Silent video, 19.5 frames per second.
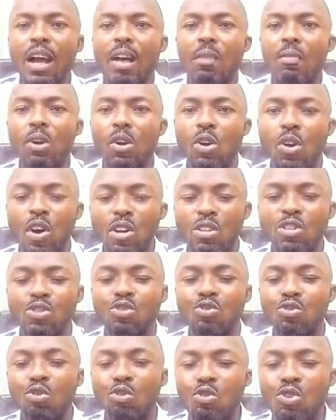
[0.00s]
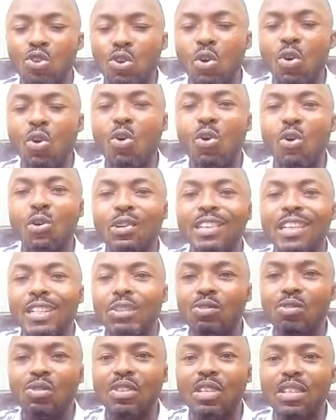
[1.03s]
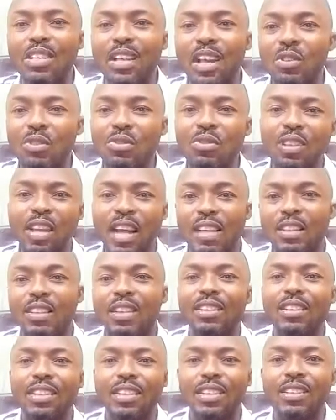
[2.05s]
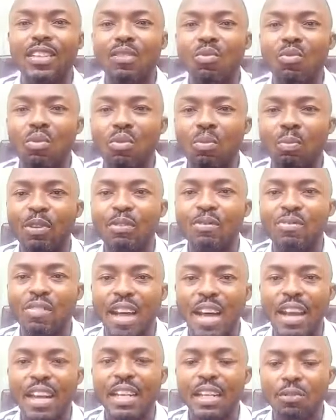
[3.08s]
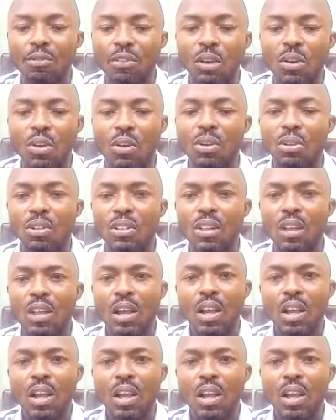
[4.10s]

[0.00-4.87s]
Because to you, the truth is that you know that this thing will be very difficult.